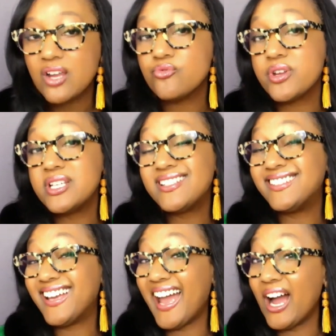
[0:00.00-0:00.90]
I read it
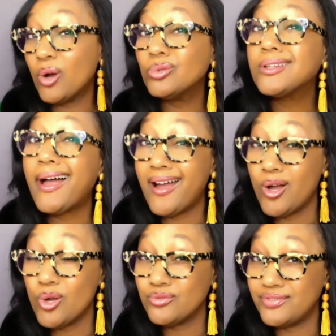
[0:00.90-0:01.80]
out
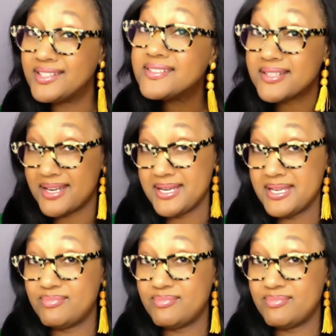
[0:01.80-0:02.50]
loud this time.